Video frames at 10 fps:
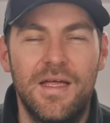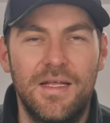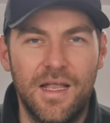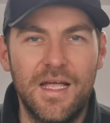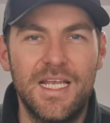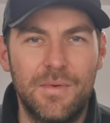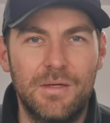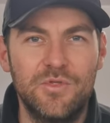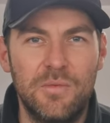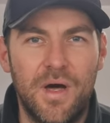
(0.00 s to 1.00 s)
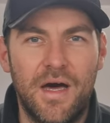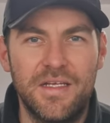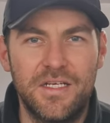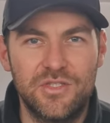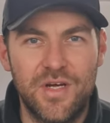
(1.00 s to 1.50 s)
Luckily, when I'm doing my
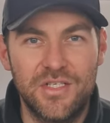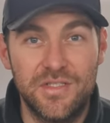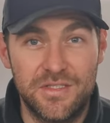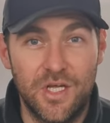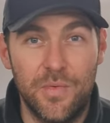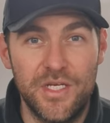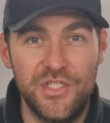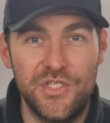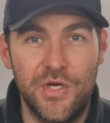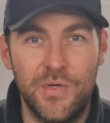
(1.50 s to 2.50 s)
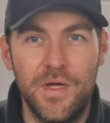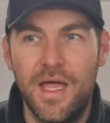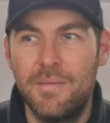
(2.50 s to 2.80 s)
honey extraction, it's no issue,